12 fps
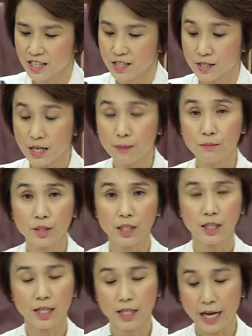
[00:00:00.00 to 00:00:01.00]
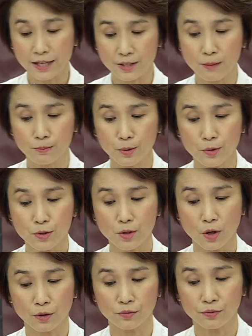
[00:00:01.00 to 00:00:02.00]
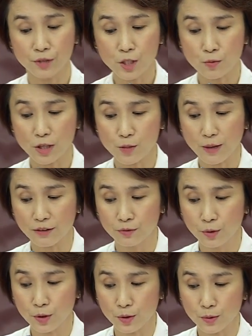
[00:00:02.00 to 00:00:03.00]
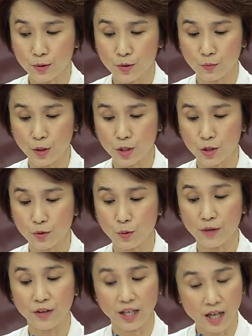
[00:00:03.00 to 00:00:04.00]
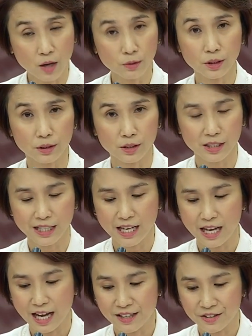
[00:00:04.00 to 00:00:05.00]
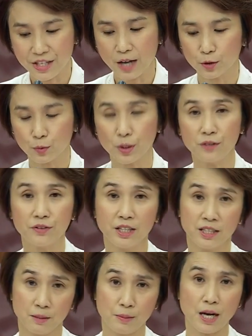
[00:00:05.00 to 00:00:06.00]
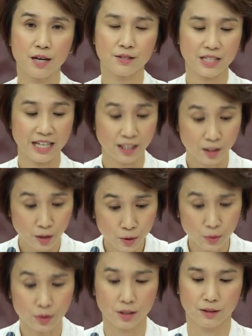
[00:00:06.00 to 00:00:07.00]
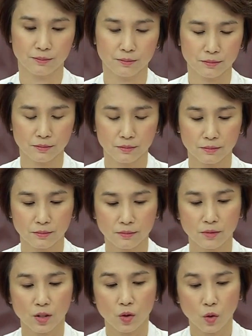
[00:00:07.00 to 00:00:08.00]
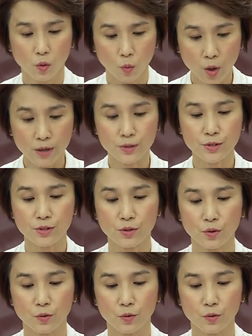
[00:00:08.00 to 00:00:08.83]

Some clear examples of disrespectful use which we have encountered and dealt with in the past include works